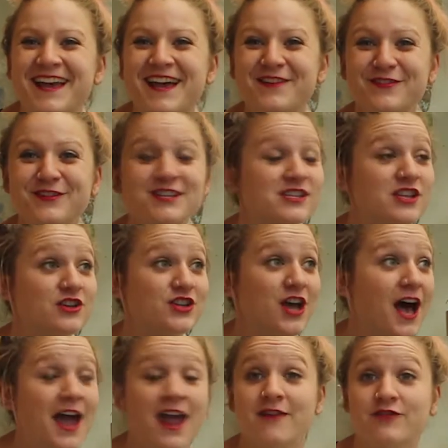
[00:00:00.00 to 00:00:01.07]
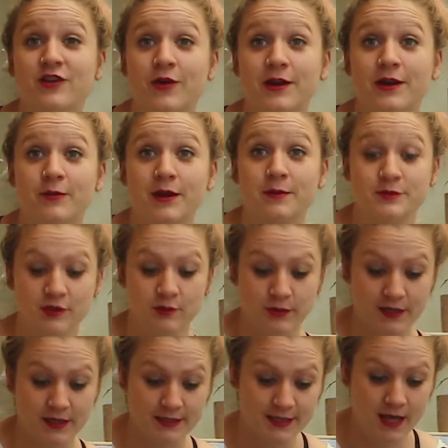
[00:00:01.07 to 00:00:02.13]
full disclosure, I have no idea what I'm doing with
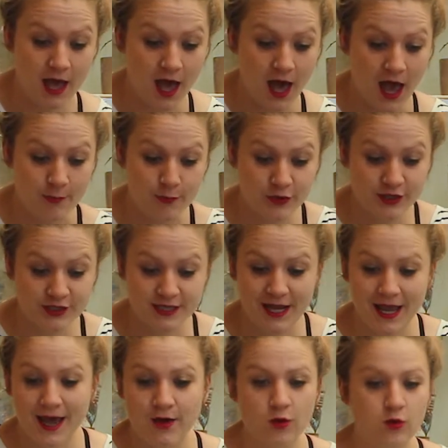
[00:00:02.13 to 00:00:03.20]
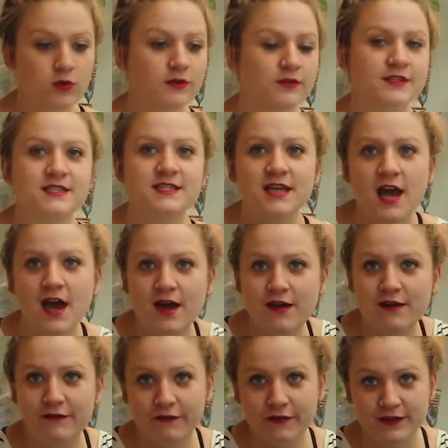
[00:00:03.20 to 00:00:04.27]
these. I printed out all of the
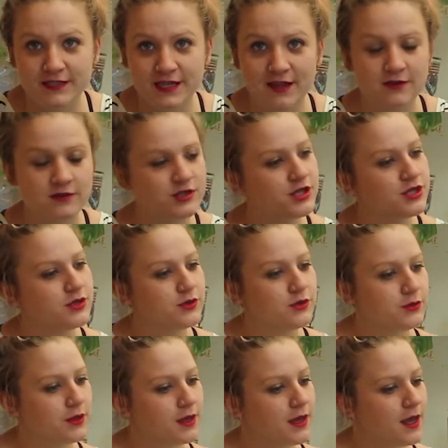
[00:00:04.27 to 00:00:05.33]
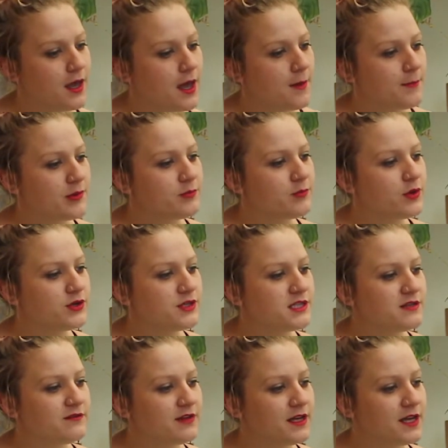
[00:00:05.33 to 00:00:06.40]
stuff that tells you, but most
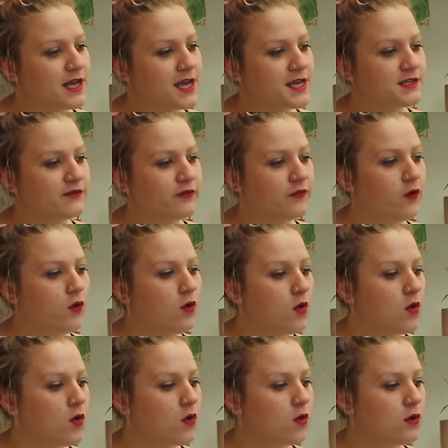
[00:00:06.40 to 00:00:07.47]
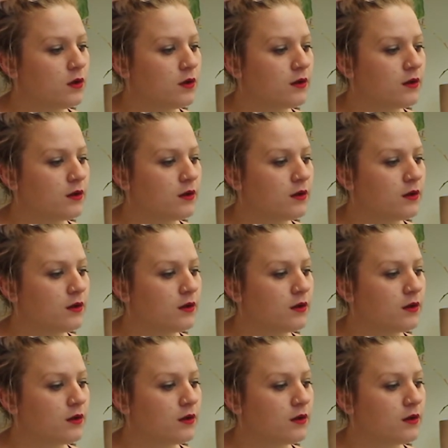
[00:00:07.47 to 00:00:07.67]
of it is for